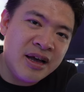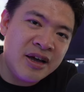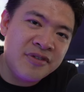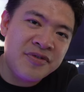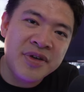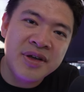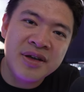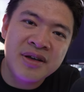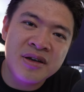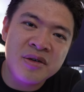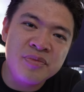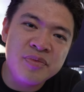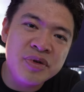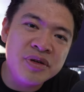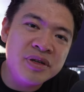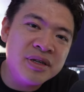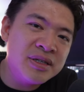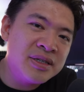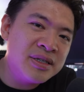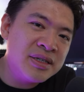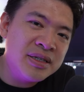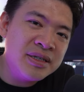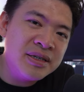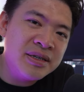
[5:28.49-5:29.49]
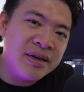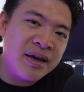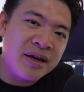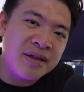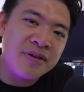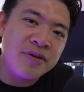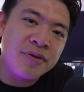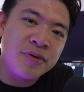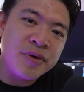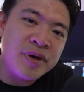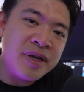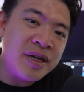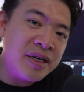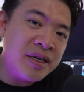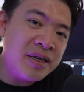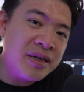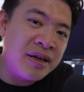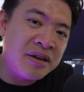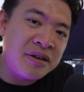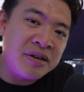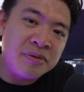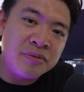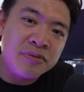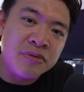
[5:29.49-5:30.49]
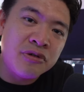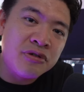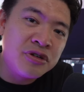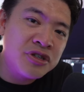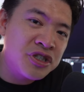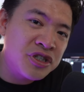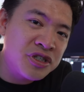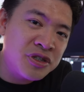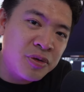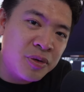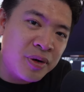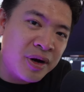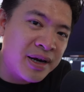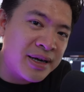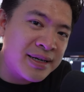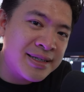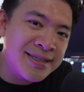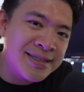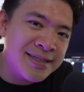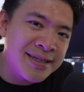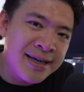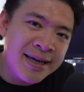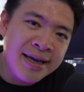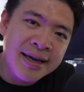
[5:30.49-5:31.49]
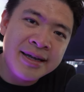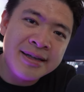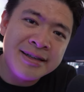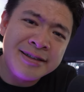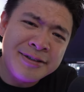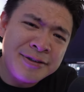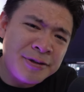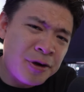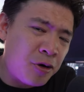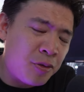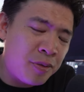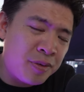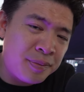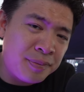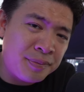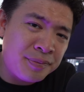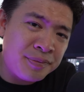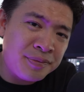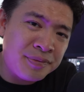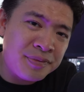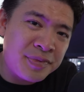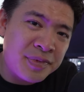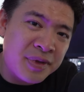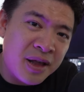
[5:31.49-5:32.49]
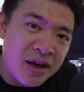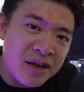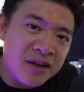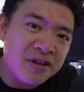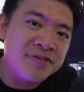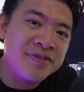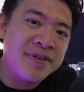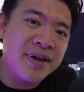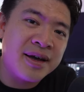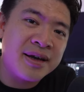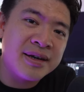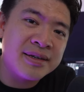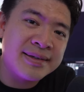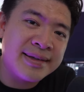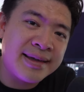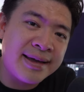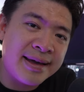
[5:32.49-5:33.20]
I think community and greed and emotion-wise, nope, none of that.